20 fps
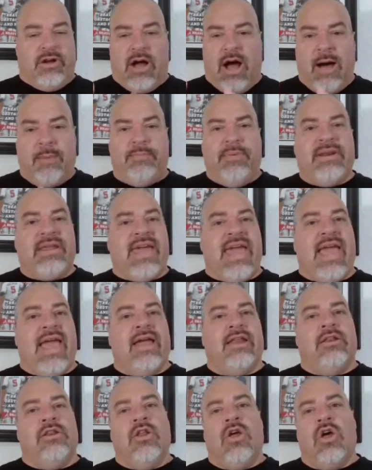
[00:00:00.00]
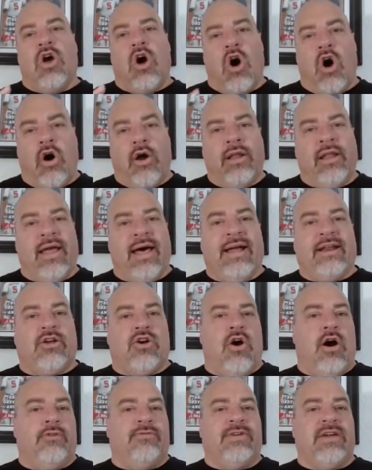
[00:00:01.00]
They're up in Canton,
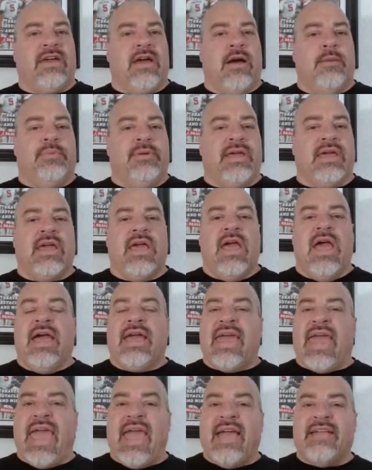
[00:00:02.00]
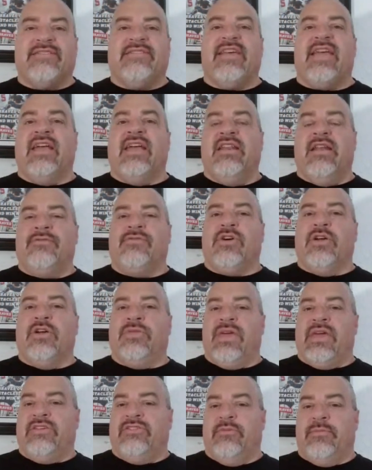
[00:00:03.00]
online coffee company. Can't say enough
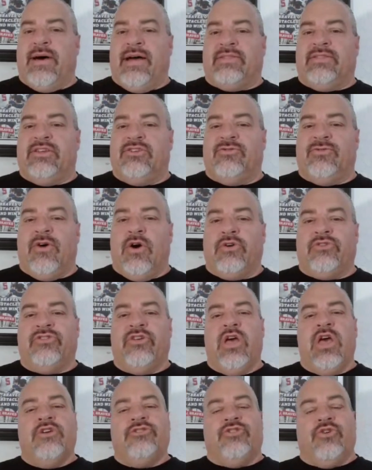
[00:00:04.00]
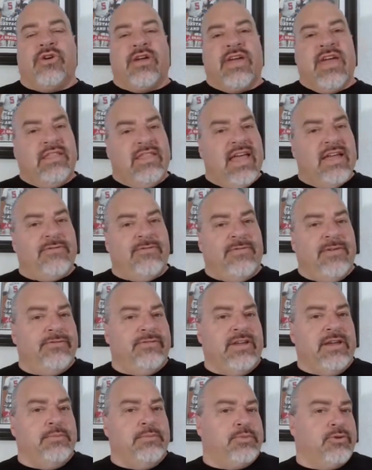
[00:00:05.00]
good things about these folks. So get that
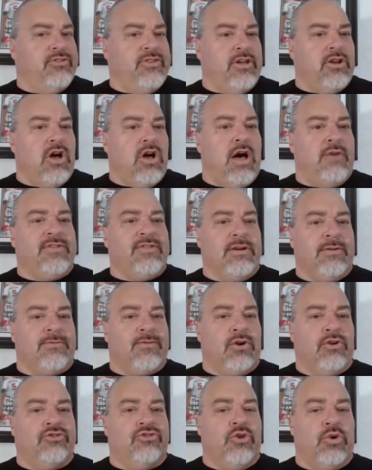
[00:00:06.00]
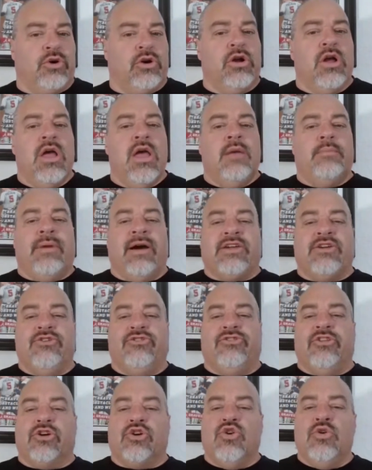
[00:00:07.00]
15% off of your first order by
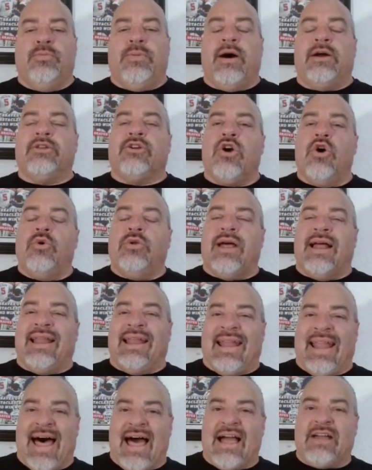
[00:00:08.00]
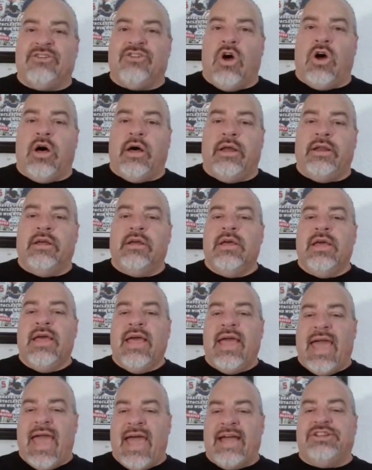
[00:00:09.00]
using the coupon code LOCKEDON
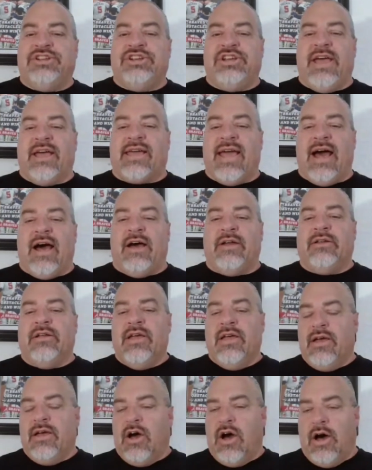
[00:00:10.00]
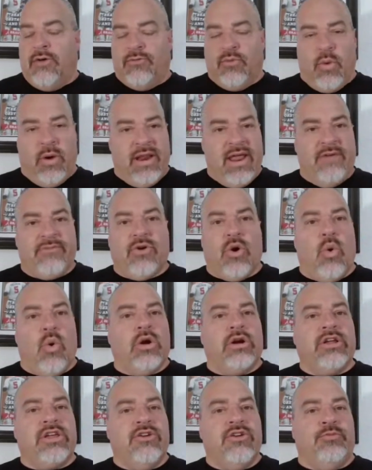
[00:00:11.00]
at checkout of whatever
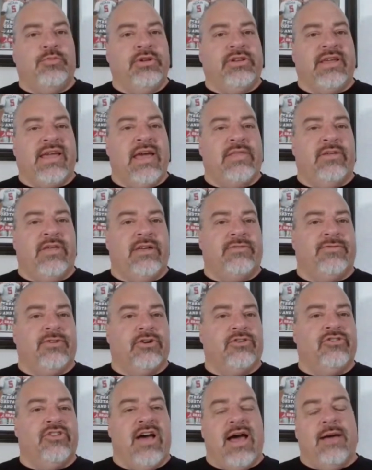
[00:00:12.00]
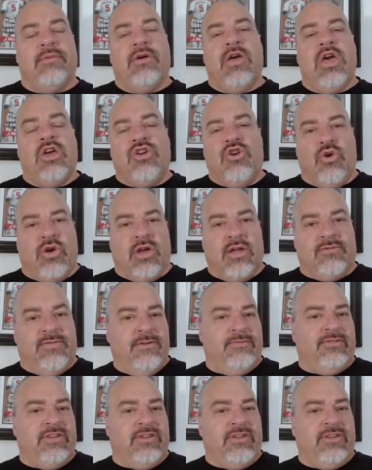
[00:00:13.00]
order you've put together that first time. You'll get